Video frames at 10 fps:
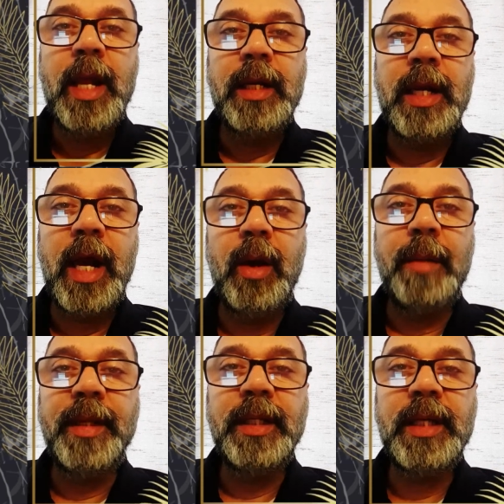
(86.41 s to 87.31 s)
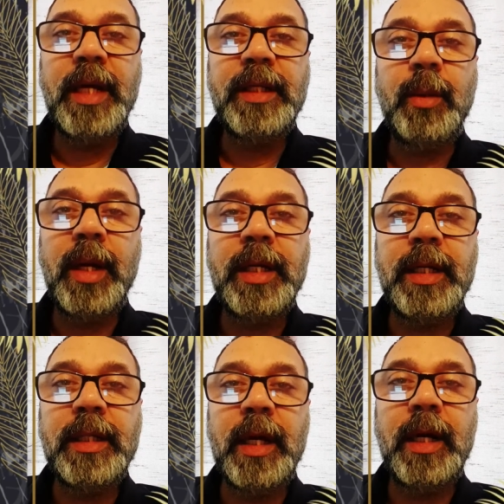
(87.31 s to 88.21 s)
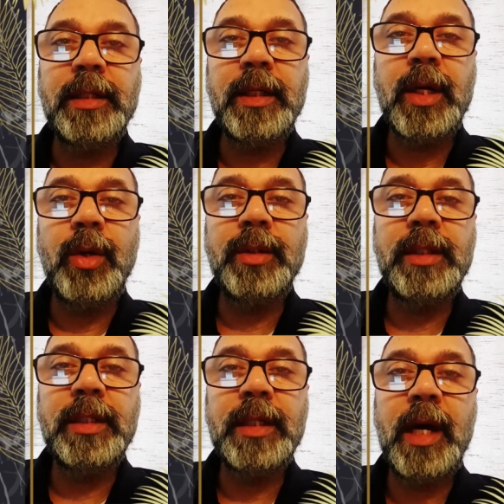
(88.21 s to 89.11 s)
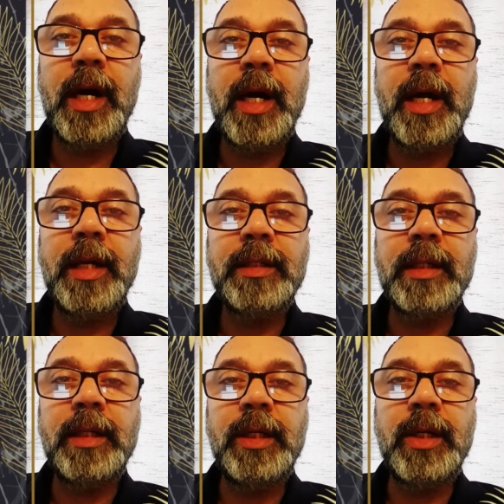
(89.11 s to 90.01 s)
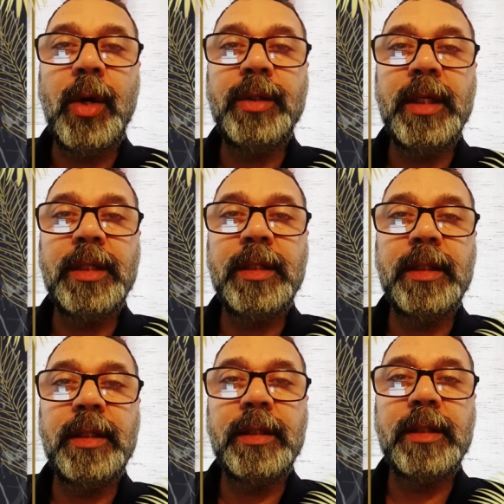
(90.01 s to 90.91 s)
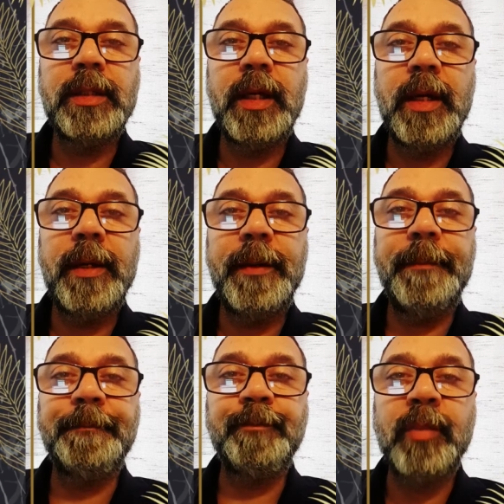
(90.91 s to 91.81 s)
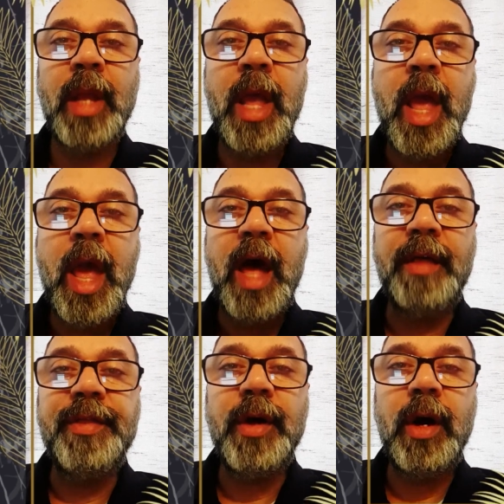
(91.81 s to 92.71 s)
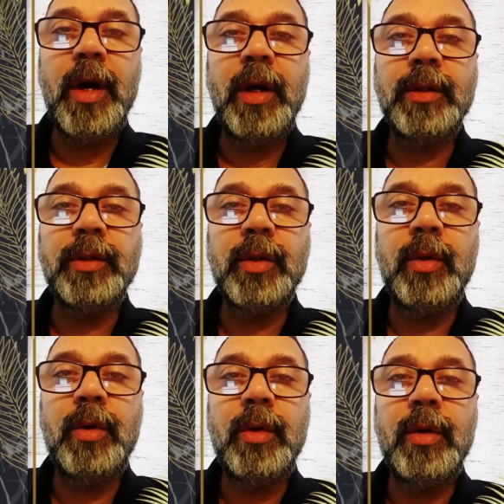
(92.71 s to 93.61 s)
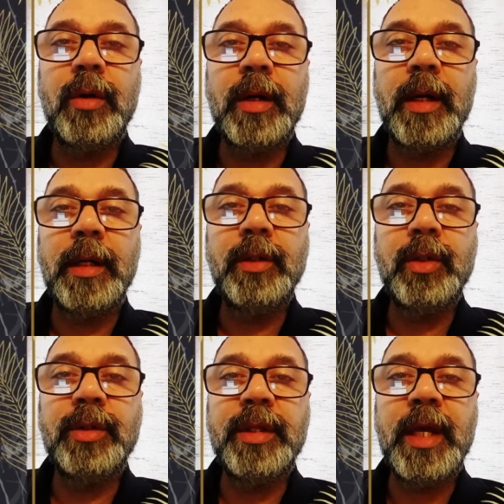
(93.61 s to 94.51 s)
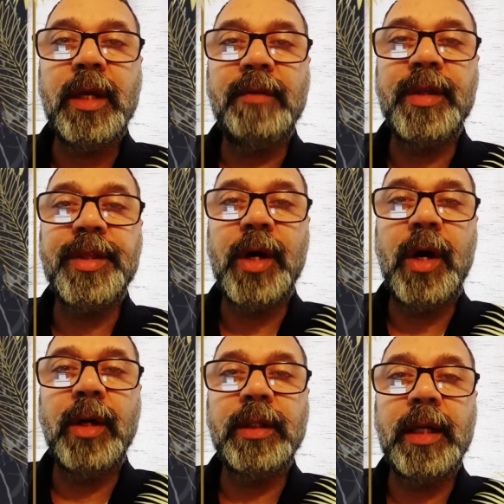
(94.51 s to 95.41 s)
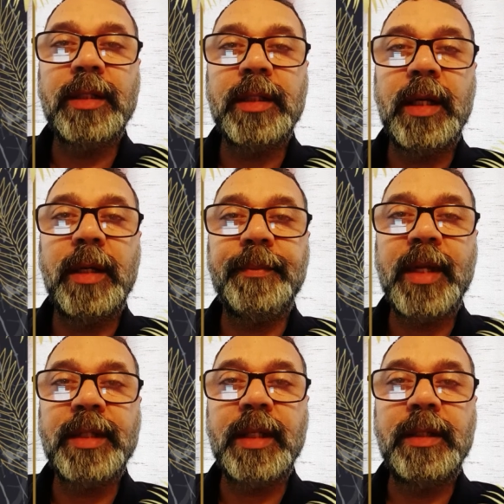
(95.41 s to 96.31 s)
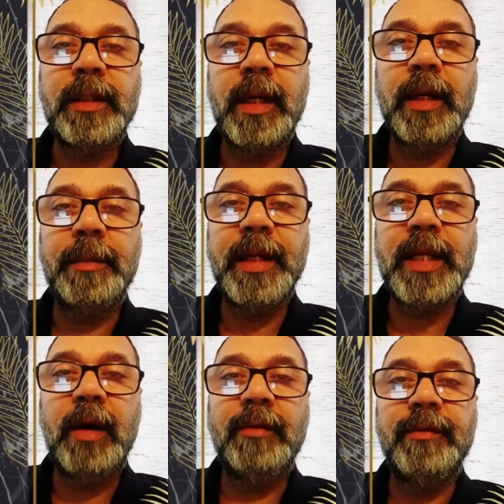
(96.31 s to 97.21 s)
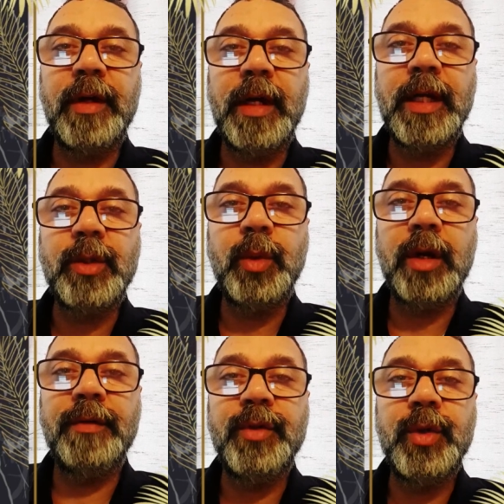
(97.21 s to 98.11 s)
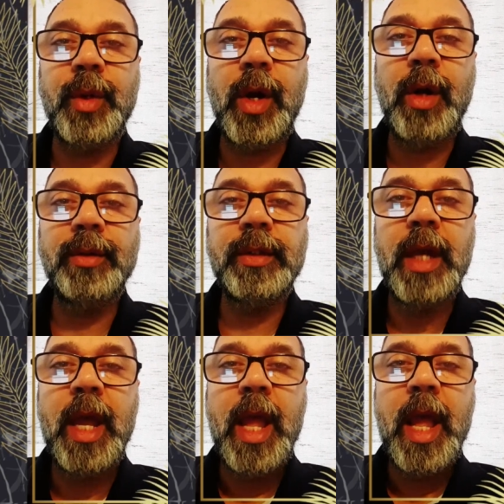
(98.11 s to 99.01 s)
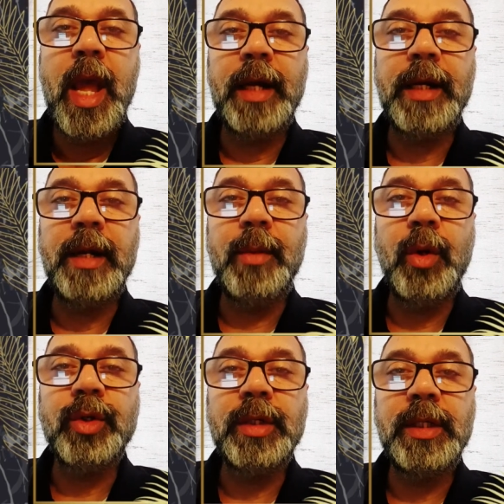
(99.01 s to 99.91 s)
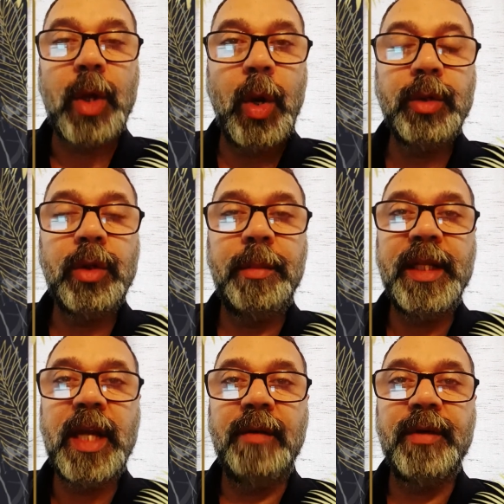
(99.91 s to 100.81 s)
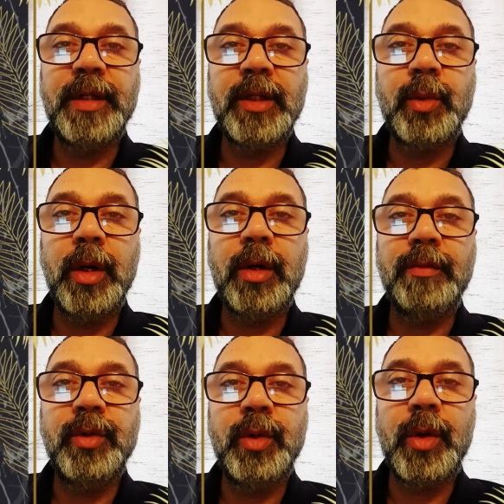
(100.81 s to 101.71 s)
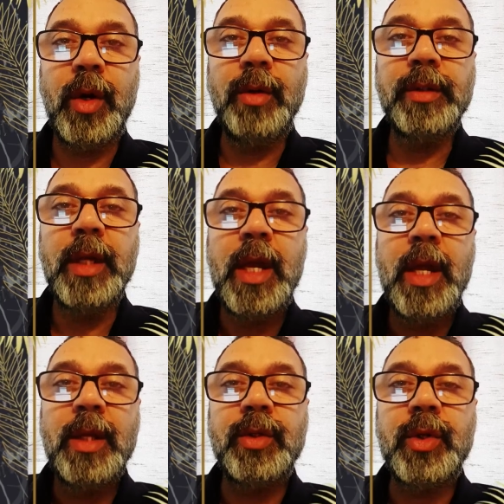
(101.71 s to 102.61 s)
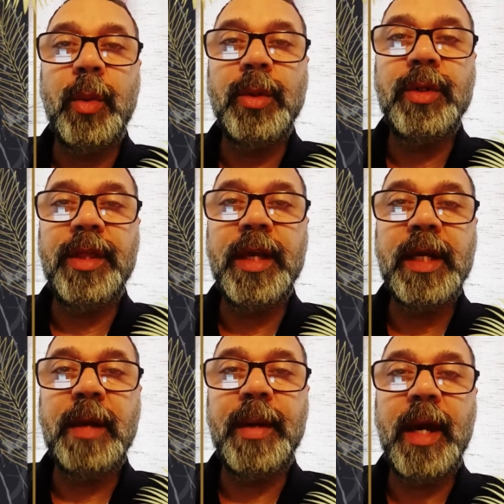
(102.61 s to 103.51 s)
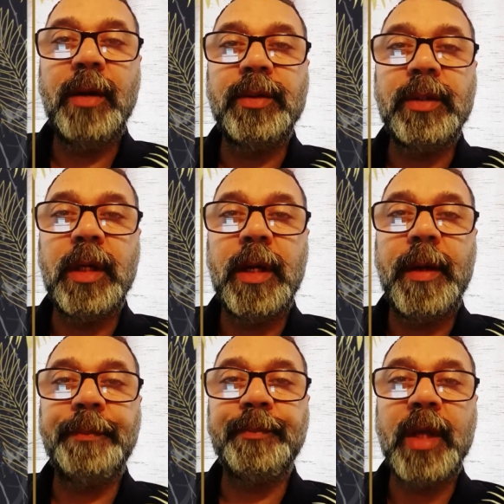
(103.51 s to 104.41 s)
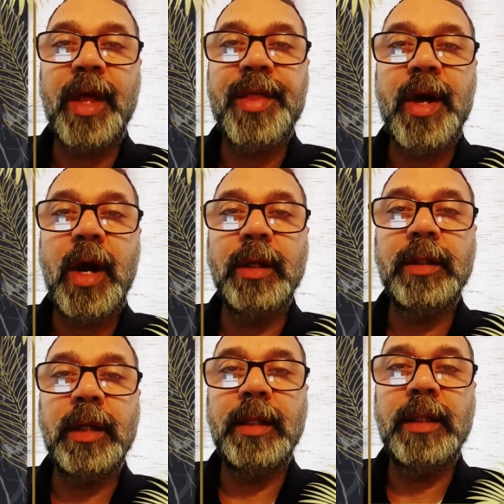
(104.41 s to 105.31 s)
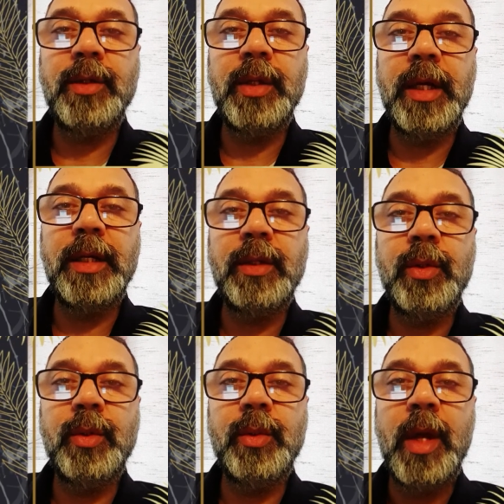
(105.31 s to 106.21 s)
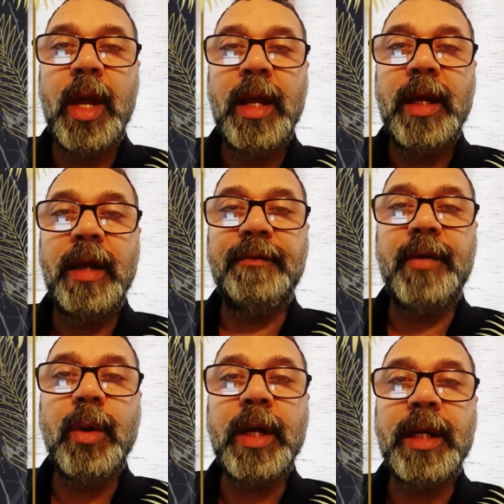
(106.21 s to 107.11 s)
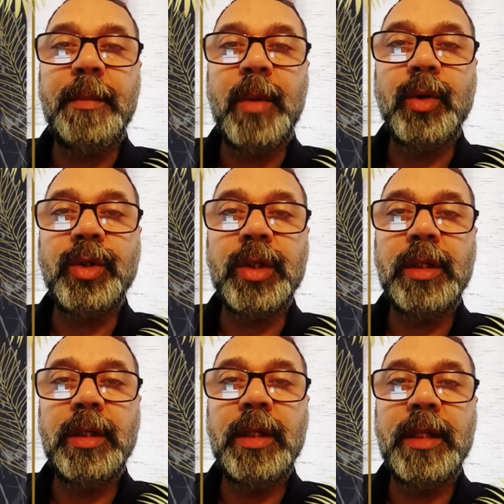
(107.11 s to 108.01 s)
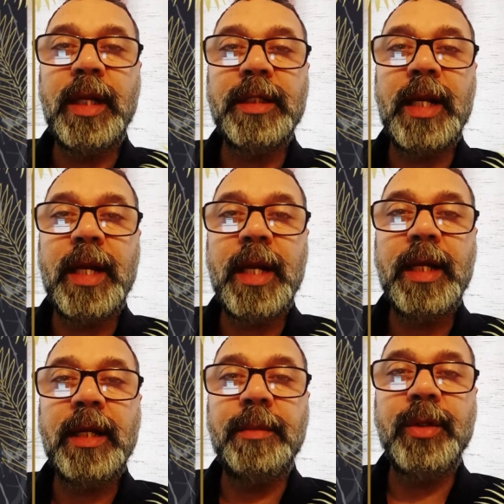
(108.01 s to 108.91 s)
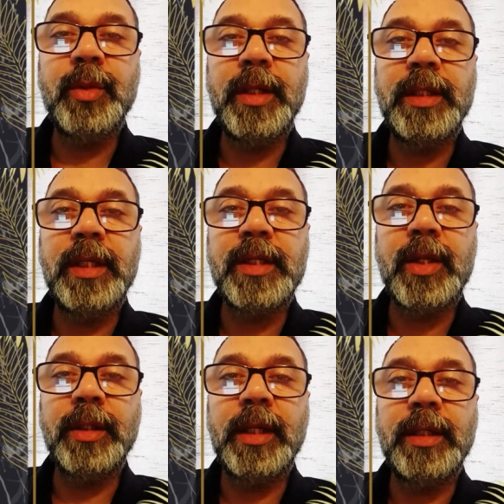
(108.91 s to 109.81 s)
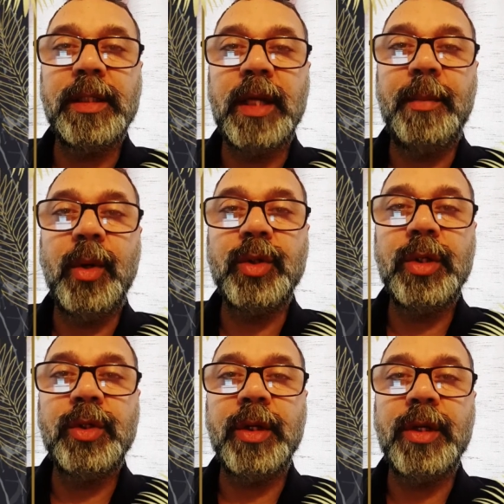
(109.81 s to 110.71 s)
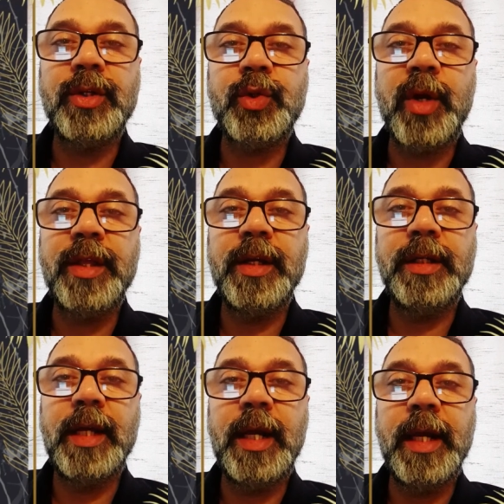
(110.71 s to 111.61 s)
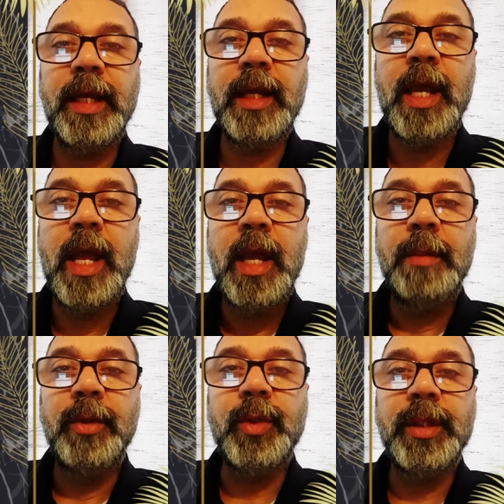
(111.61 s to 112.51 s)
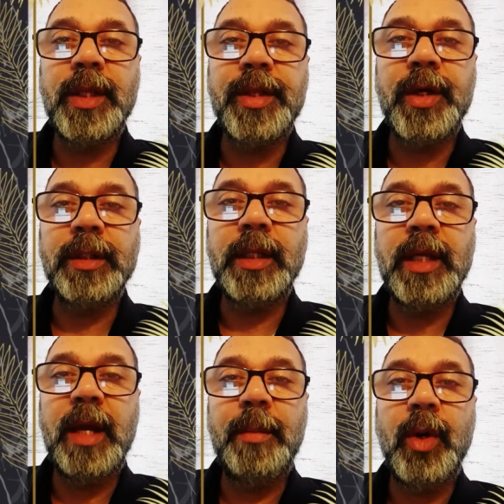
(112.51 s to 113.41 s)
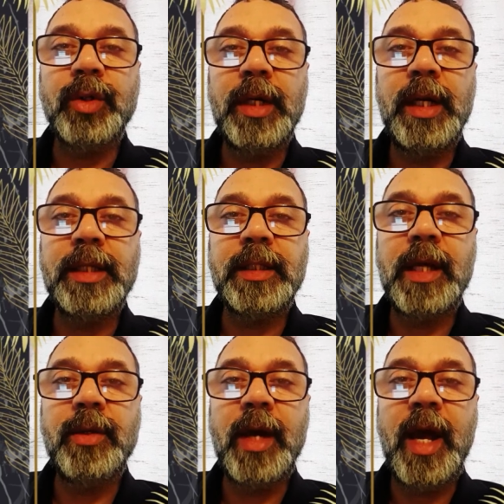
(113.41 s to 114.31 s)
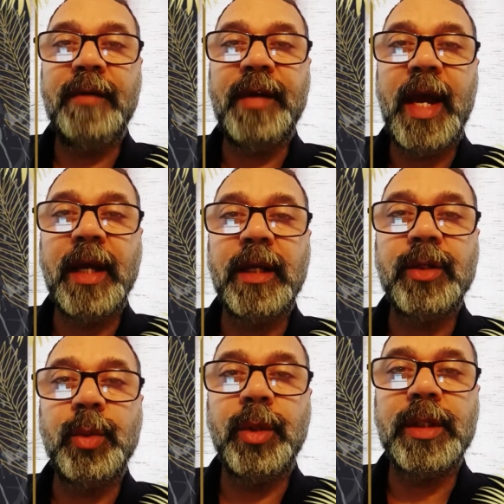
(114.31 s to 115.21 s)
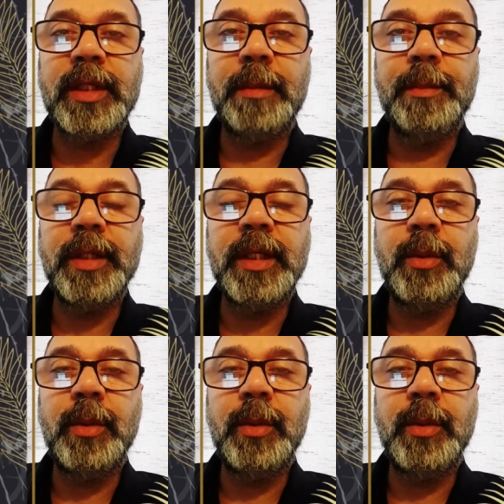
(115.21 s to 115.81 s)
Now a meditator, what he does, he closes his eyes and he notices a thought, or you could think of a thought as made up of a network of neurons. And an emotion is also made out of a network of neurons. So when you think about a thought and then you evoke an emotion, there is a link between this thought and this emotion. So you're strengthening the link between the thought and the emotion. Let's say you have anger towards somebody.